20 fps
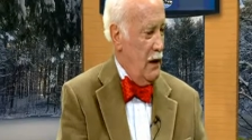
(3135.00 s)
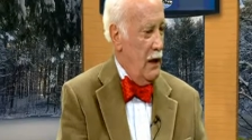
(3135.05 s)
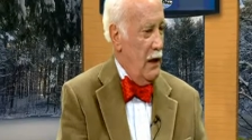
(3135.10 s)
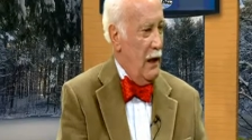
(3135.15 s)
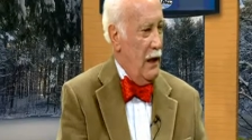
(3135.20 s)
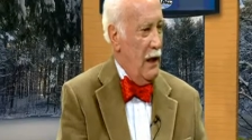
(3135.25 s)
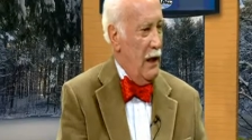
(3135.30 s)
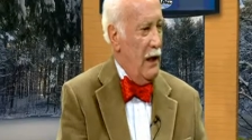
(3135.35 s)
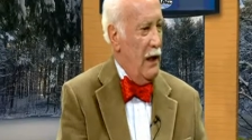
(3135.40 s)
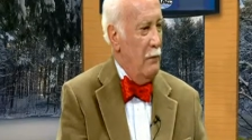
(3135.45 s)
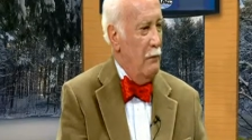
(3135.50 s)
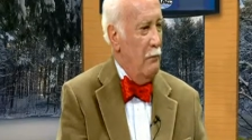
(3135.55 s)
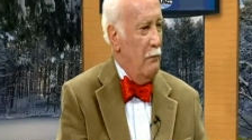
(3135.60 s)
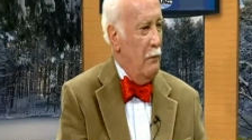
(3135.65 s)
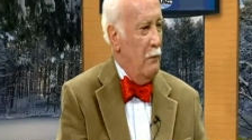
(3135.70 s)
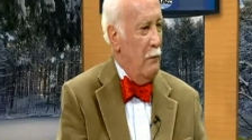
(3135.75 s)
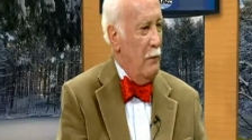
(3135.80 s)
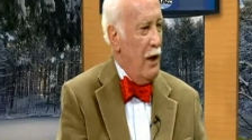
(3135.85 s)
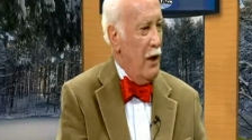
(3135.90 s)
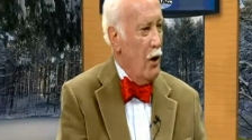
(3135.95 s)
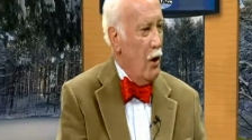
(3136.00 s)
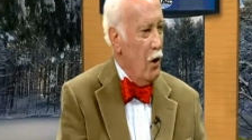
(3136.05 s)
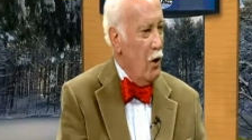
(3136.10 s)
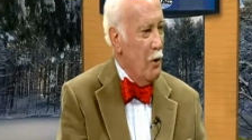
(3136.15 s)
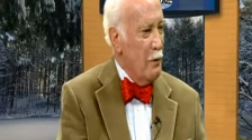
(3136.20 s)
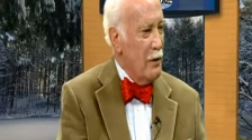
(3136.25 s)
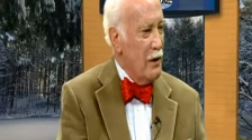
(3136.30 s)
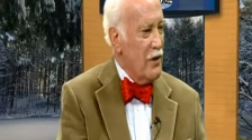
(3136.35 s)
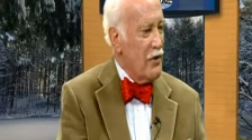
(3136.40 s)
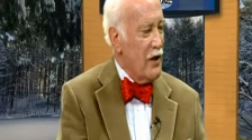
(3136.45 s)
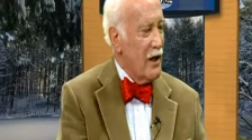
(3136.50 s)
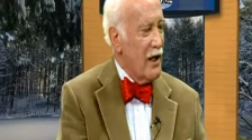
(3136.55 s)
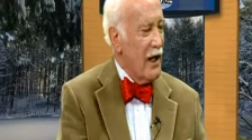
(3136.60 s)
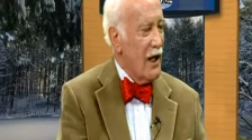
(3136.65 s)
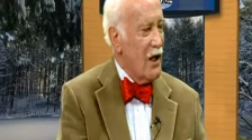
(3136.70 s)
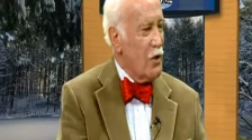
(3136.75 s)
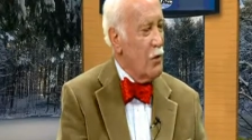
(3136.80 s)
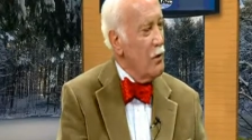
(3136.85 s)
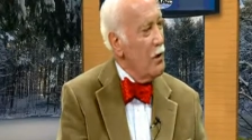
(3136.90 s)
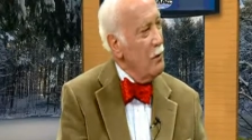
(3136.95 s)
And my hope is that
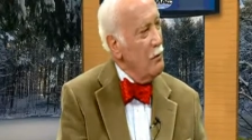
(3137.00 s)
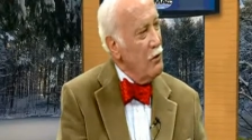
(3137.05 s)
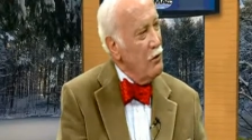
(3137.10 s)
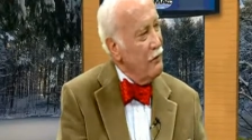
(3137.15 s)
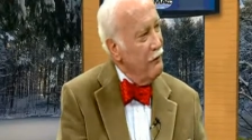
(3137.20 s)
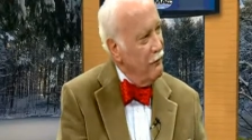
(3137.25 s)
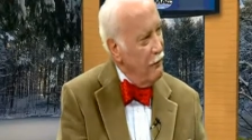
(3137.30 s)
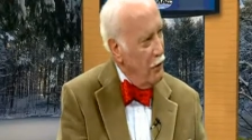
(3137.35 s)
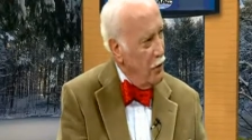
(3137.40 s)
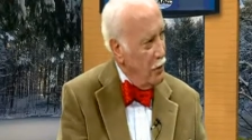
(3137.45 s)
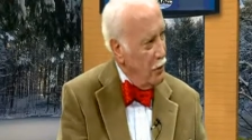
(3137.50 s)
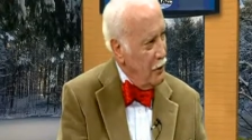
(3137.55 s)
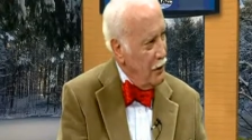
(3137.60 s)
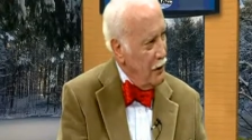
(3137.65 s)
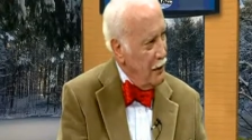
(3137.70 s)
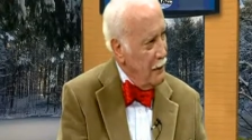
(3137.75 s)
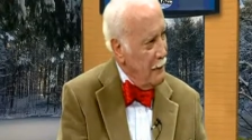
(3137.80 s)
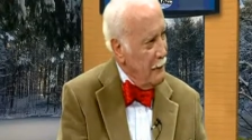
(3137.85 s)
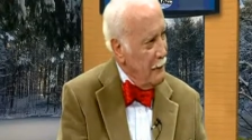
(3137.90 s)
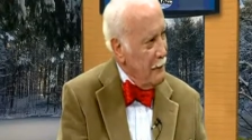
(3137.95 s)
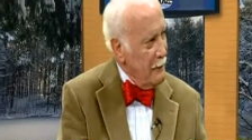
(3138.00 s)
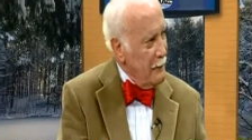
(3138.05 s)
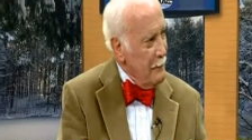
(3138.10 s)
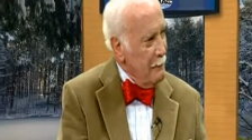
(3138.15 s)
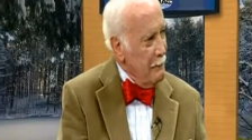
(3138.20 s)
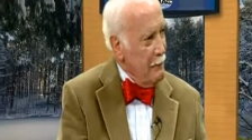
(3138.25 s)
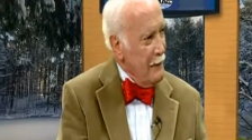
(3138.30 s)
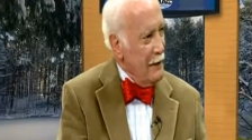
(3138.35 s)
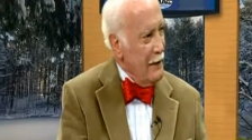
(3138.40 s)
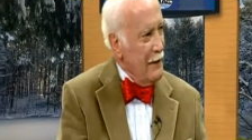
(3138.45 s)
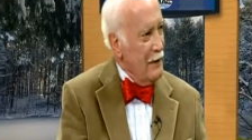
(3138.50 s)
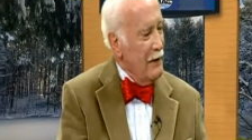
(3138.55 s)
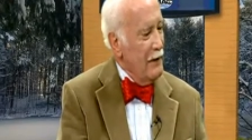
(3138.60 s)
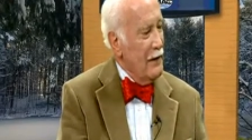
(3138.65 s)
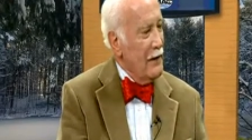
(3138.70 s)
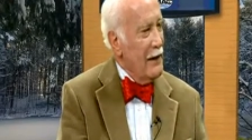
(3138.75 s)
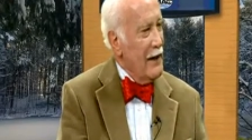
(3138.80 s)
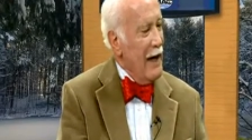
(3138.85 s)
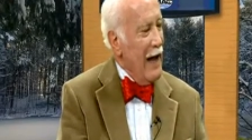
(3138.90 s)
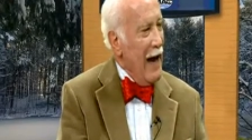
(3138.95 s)
as we move forward,
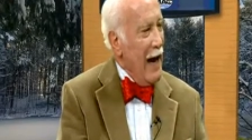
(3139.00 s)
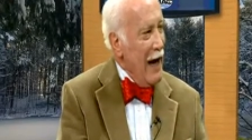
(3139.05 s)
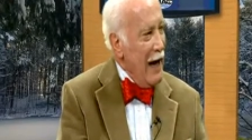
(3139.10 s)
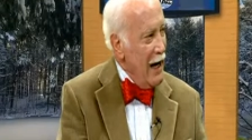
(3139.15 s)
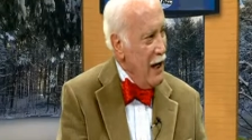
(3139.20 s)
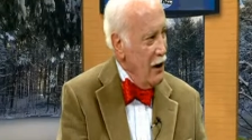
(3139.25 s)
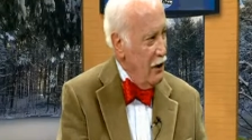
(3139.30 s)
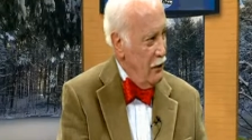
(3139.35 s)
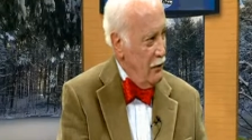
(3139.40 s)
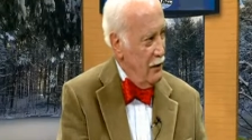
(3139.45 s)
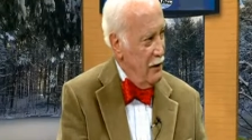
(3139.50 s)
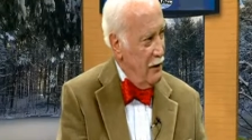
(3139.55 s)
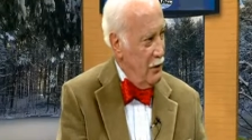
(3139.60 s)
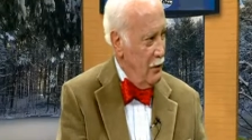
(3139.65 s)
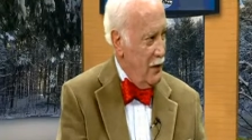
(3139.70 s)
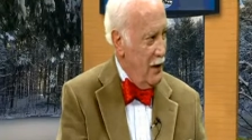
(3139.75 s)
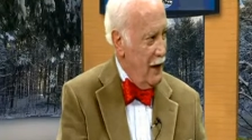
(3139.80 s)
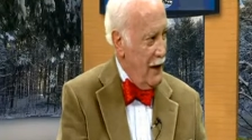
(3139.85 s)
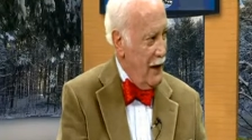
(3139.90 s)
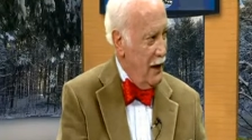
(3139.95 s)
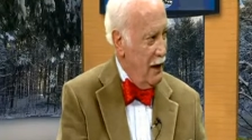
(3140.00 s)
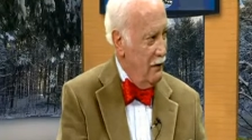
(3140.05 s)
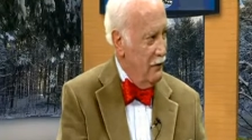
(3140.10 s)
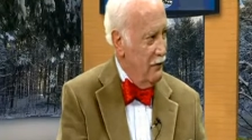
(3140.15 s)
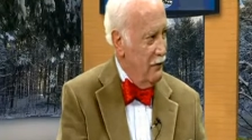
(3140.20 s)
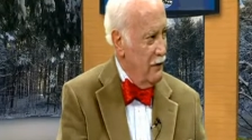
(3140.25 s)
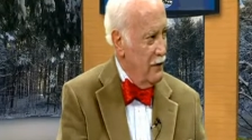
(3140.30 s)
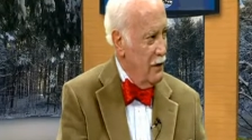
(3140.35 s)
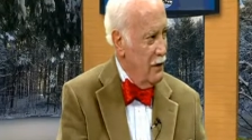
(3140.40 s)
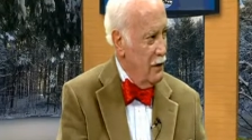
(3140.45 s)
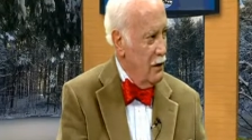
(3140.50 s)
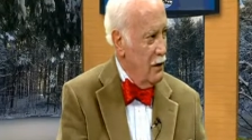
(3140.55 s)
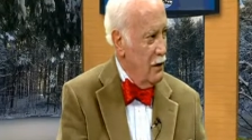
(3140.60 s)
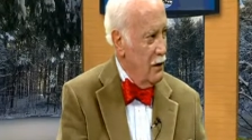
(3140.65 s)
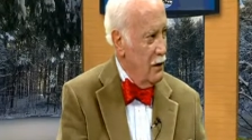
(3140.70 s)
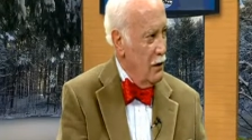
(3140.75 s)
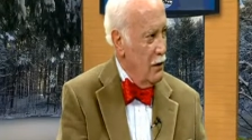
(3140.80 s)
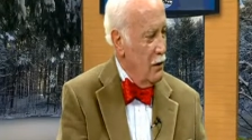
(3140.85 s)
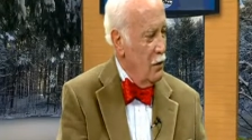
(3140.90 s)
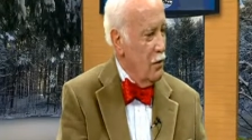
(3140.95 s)
the anger that we have
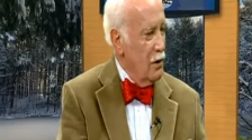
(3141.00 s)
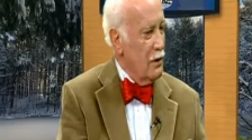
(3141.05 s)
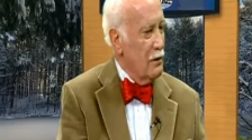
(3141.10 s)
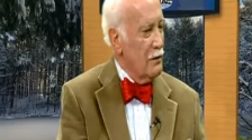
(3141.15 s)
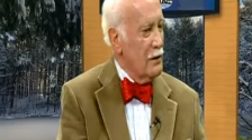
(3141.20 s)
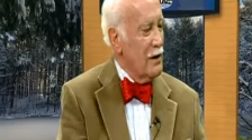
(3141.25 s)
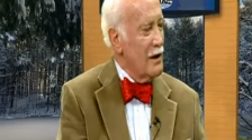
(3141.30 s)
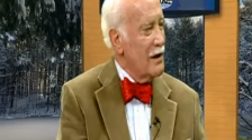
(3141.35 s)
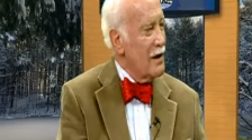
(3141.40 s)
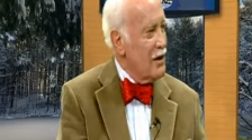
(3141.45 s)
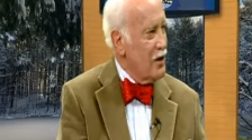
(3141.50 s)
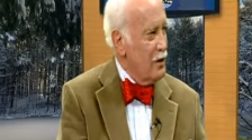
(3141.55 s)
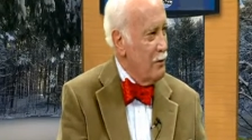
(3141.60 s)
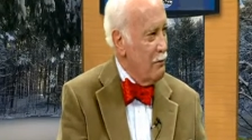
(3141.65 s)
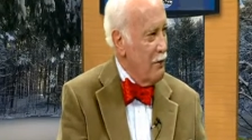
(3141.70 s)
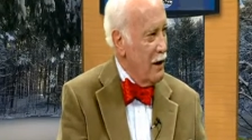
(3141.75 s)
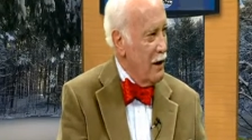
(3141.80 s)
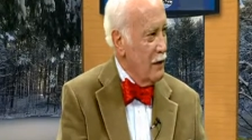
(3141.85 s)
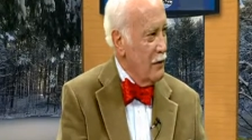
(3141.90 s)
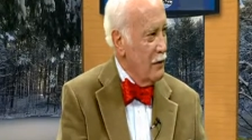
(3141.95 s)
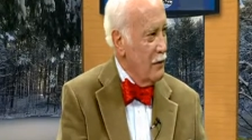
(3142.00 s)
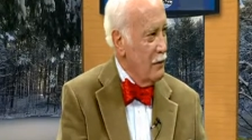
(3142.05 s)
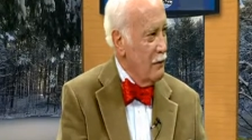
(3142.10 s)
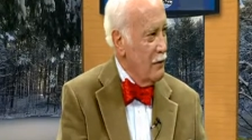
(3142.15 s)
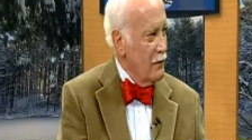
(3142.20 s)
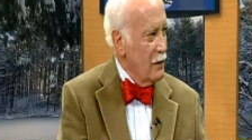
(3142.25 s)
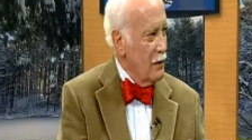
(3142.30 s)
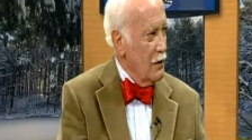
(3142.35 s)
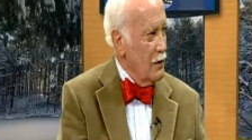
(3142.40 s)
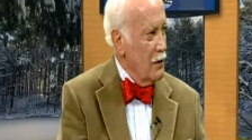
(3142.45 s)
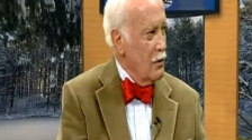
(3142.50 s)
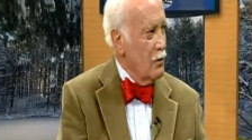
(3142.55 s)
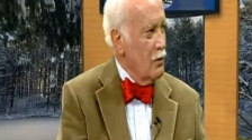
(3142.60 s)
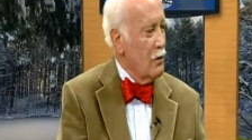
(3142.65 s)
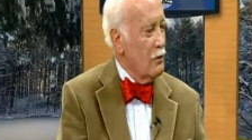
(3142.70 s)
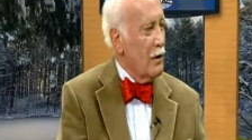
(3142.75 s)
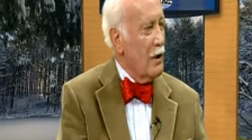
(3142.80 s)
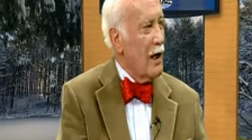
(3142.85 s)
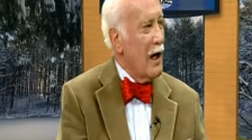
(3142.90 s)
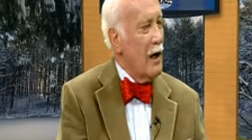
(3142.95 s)
will dissipate,
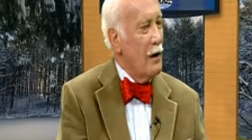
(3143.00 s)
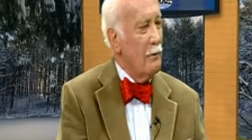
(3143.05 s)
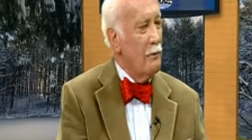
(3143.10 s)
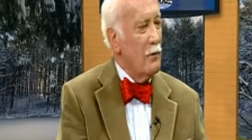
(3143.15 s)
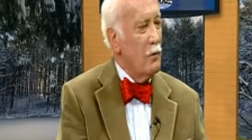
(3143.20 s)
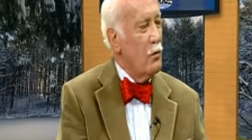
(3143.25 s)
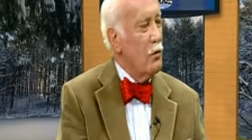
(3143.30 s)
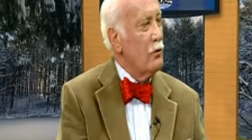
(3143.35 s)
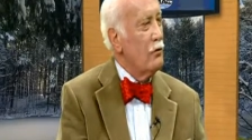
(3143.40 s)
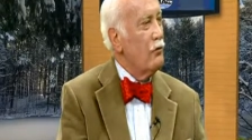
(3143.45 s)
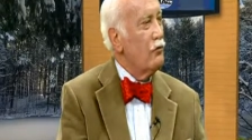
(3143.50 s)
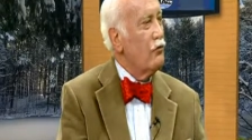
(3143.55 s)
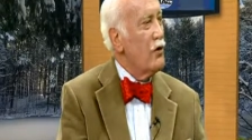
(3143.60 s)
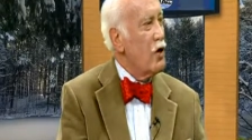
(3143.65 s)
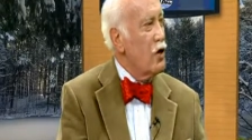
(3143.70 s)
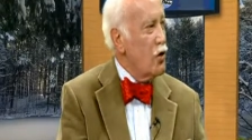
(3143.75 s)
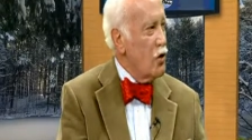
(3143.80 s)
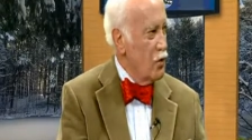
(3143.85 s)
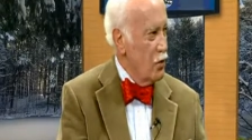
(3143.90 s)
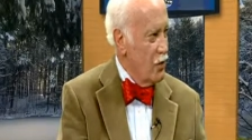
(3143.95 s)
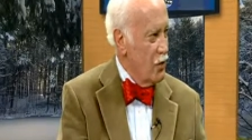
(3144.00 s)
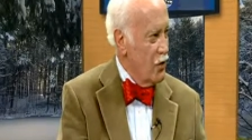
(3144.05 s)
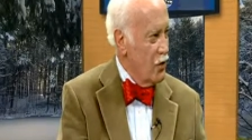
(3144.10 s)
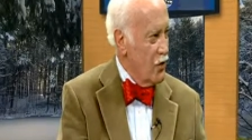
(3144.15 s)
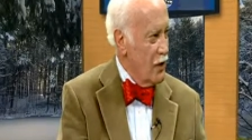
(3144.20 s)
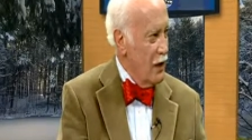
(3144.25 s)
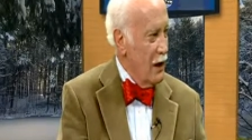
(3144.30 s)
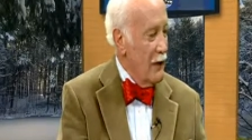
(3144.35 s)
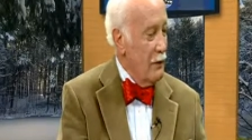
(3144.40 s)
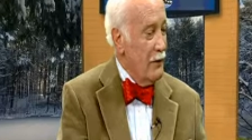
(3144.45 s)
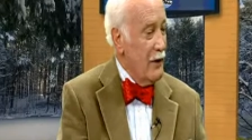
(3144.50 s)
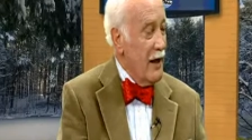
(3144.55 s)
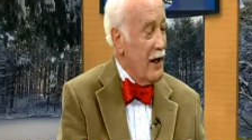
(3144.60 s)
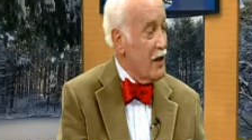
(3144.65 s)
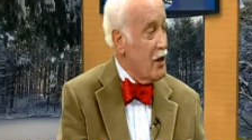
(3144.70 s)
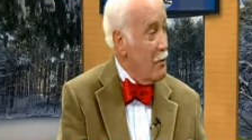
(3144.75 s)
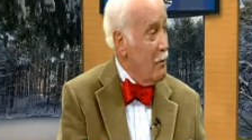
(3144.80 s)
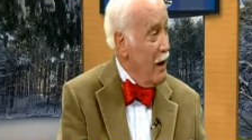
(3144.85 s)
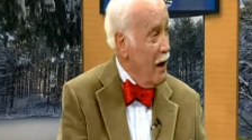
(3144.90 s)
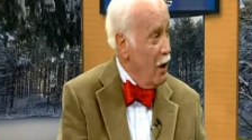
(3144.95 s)
will come, will reduce.
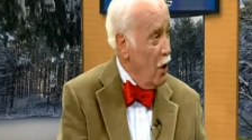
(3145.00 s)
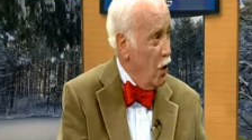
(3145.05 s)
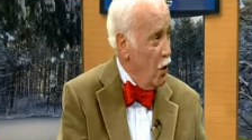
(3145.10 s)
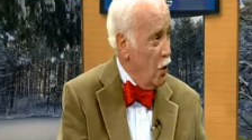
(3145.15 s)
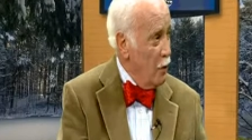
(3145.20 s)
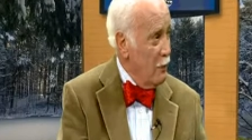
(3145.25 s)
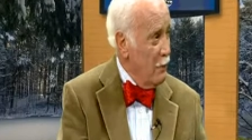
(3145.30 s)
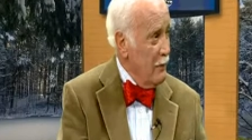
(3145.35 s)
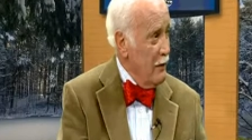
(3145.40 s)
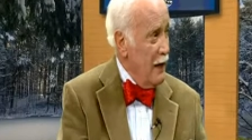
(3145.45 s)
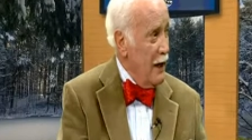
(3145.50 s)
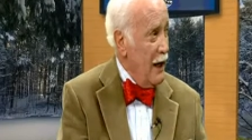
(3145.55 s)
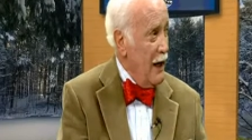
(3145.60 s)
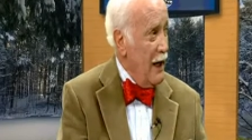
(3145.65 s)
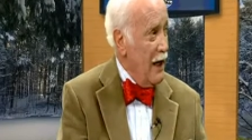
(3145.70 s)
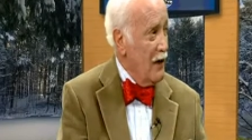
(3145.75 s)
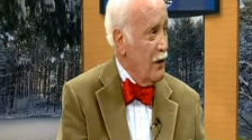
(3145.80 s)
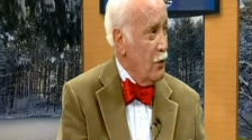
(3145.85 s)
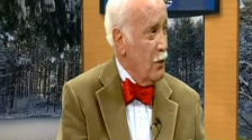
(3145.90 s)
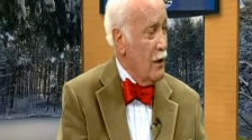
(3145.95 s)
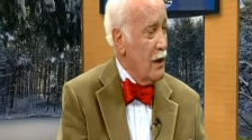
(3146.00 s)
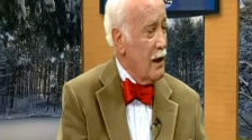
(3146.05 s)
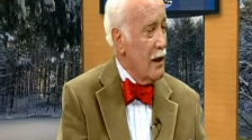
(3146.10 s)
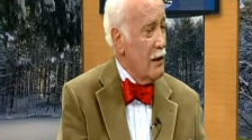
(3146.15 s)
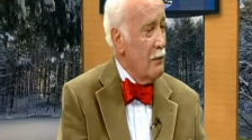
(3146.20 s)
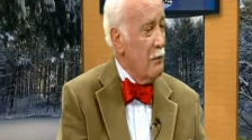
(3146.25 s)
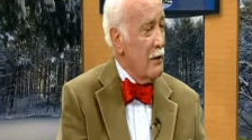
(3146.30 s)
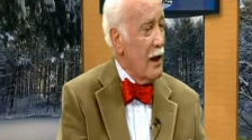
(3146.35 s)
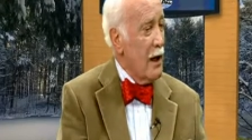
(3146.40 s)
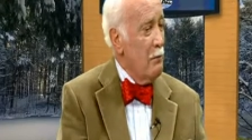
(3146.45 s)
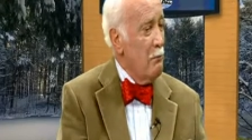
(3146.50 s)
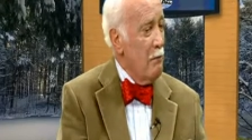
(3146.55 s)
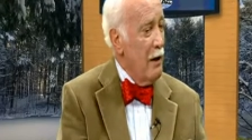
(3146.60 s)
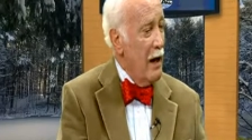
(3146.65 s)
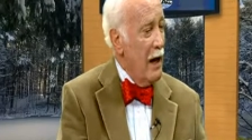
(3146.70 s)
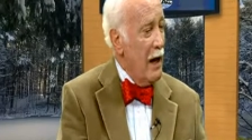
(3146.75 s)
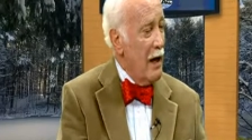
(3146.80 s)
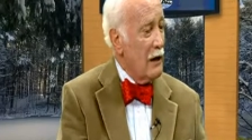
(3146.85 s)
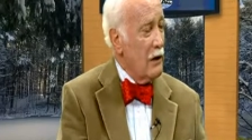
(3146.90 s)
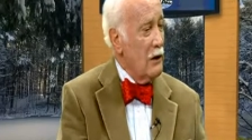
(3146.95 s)
That's my hope, and that we can come
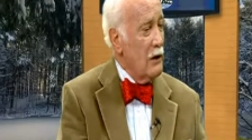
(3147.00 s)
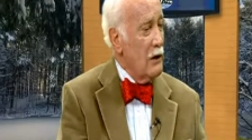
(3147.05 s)
back